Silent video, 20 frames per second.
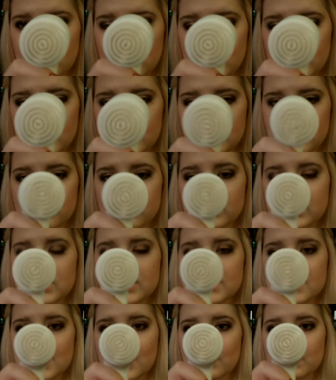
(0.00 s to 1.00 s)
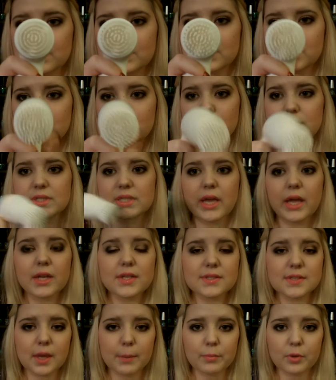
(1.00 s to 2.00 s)
And it really just helps to
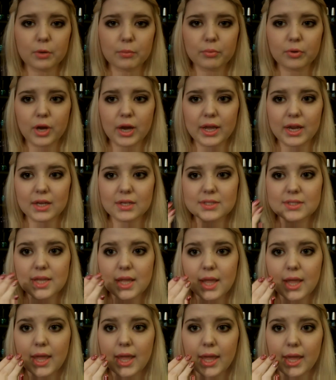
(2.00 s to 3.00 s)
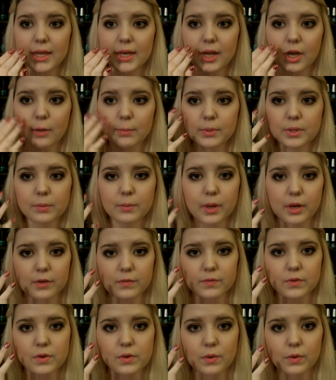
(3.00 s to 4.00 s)
suds up your product and help get rid
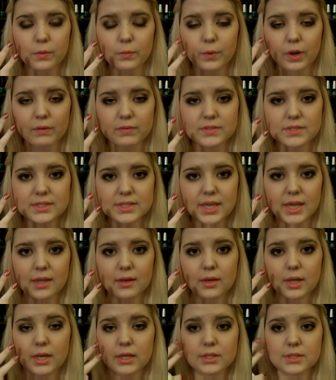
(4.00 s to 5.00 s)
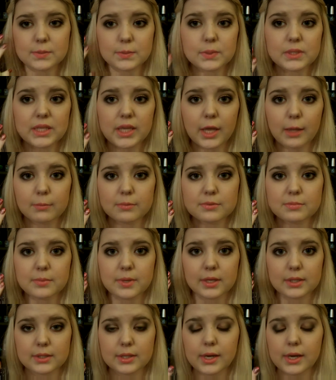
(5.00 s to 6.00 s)
of your rough skin, and it's really helped
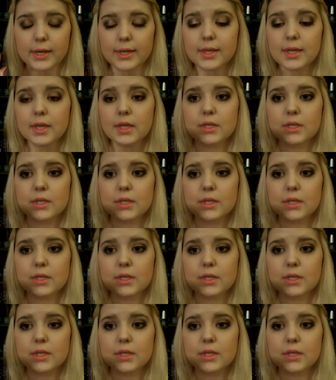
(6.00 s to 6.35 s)
me a lot.